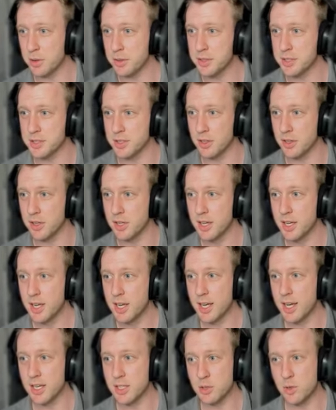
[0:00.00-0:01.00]
So
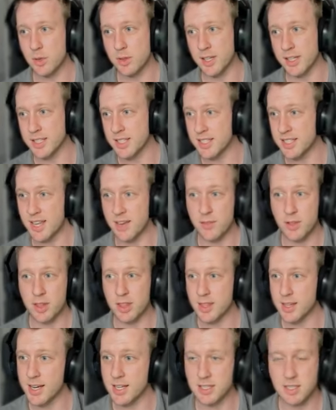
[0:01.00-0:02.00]
it's doing like
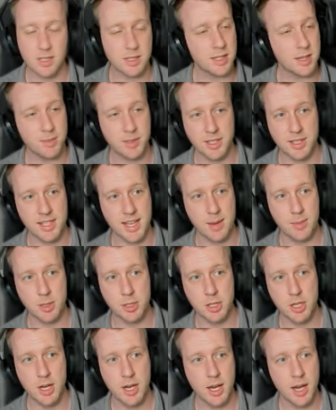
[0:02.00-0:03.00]
7,000 something
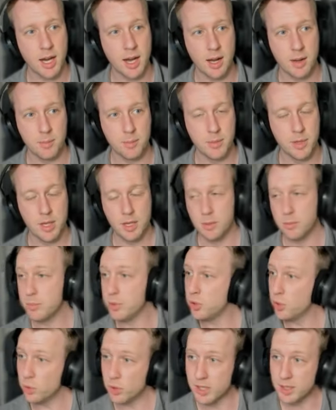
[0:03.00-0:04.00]
damage
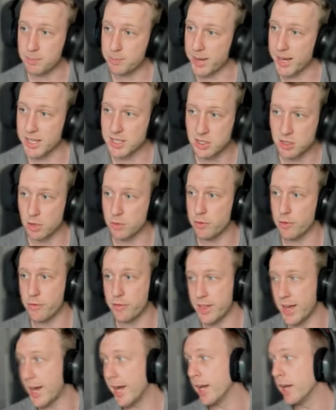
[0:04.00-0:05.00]
purely based off
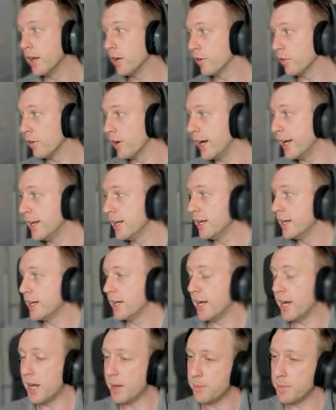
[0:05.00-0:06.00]
of that, right?
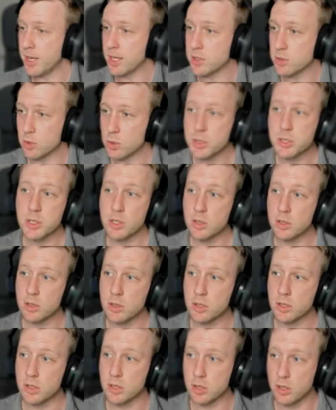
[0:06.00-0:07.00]
It's
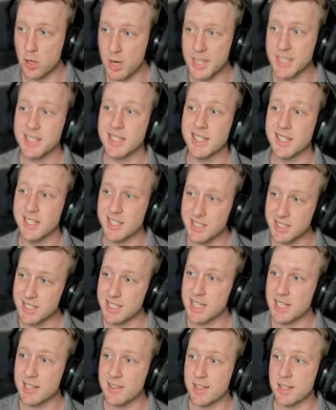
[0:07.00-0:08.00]
also nice to
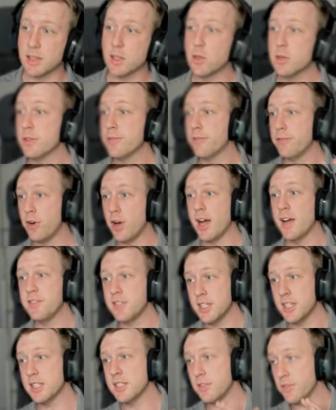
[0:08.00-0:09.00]
consider that those 5
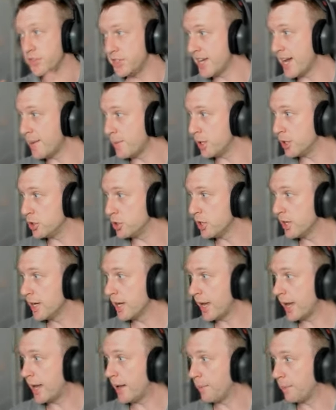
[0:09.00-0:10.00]
ticks of damage,
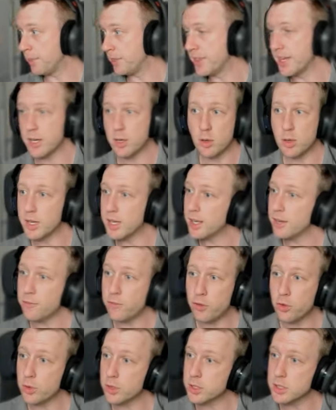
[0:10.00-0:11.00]
they're not
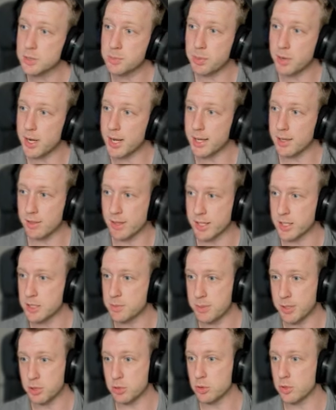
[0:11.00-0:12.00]
influenced by like
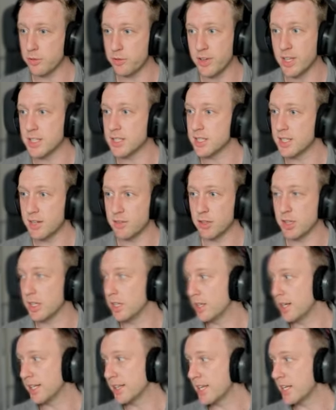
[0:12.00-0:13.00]
special defense and
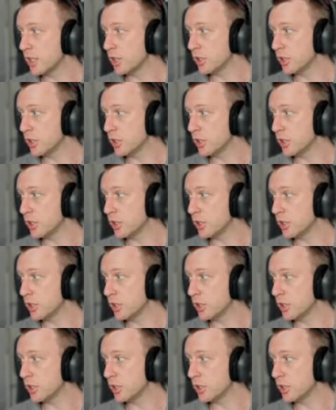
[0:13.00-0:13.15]
everything like that.